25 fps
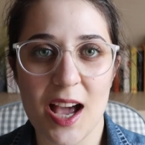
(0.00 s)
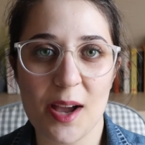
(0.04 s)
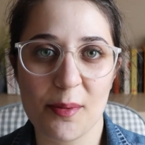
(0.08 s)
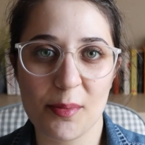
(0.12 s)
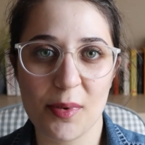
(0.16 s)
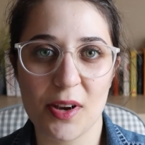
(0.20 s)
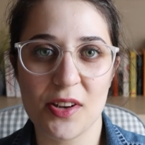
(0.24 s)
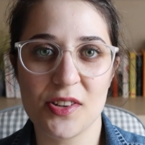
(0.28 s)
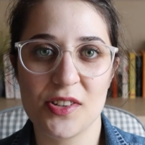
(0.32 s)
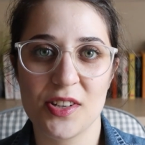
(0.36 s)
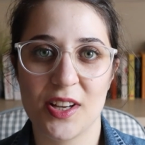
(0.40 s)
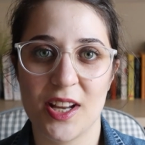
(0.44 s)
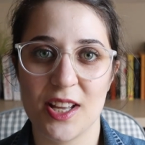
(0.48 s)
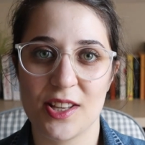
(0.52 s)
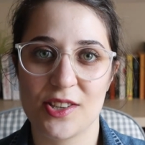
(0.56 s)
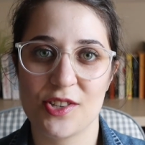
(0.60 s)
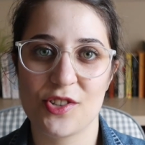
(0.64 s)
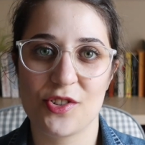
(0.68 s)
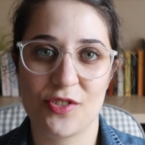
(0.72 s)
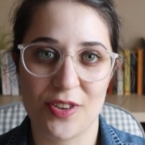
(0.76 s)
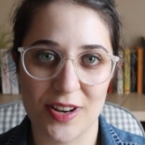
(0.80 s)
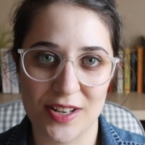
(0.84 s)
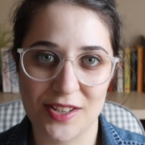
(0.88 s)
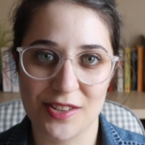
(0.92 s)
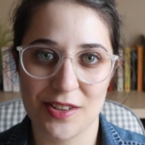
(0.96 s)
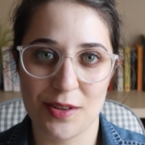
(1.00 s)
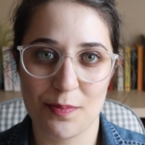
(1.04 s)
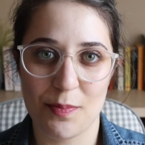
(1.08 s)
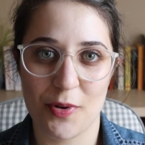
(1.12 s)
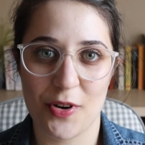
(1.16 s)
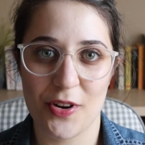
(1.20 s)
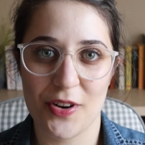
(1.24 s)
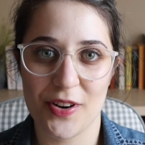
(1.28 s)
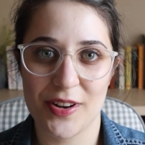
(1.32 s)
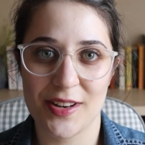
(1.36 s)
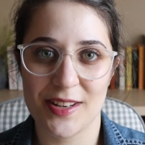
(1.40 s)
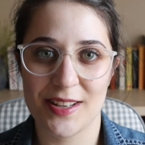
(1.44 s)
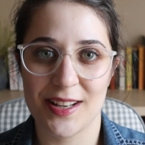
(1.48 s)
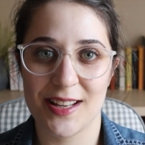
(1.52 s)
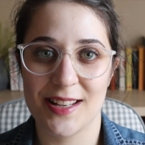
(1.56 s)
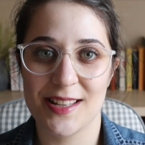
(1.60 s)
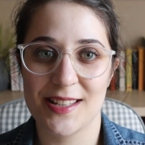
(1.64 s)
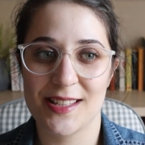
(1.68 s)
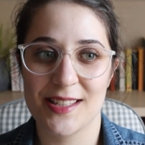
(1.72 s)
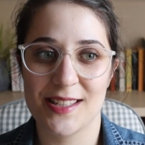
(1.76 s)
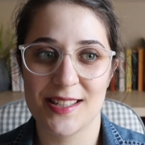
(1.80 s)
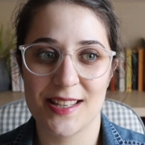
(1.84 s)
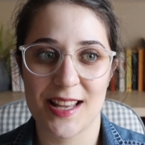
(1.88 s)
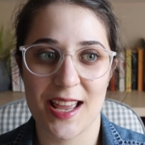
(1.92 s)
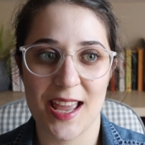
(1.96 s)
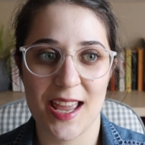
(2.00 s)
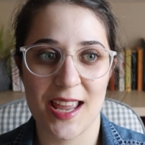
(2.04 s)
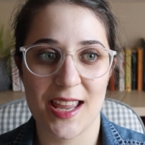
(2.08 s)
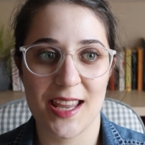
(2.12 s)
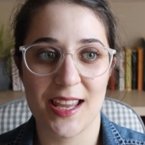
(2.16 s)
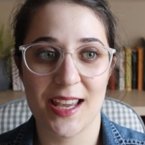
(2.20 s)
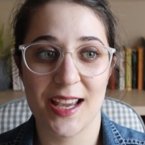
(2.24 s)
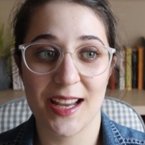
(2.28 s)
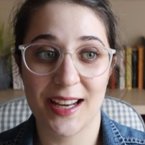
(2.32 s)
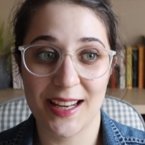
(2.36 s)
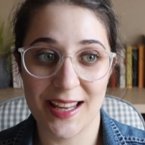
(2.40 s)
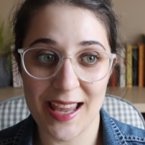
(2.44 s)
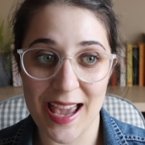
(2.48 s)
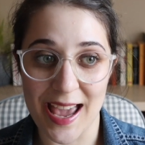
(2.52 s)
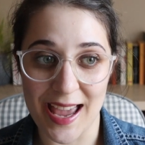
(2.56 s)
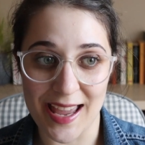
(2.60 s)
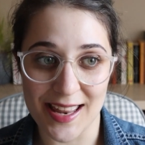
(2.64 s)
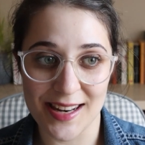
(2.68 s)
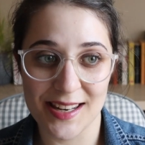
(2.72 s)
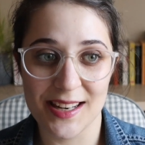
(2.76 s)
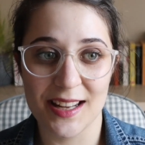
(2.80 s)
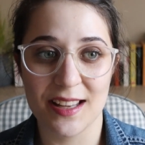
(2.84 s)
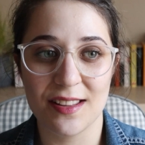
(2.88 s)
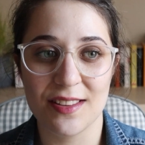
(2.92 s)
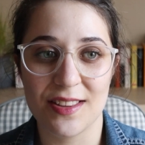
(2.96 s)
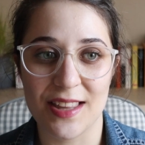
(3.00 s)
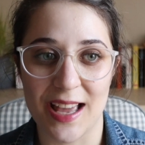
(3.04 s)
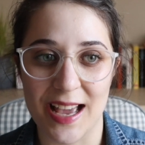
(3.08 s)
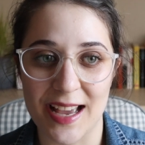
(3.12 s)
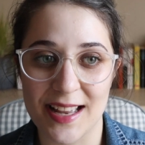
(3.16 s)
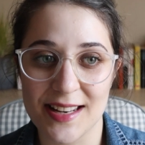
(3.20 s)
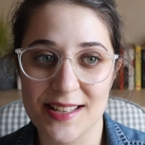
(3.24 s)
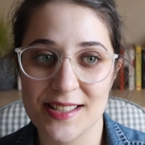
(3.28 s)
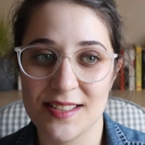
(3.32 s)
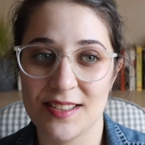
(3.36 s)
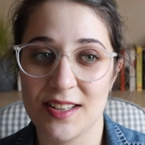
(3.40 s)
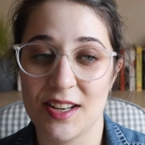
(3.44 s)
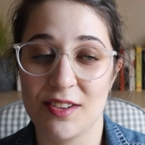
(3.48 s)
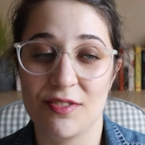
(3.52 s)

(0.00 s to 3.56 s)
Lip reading: I'm going to get straight to the point and say again that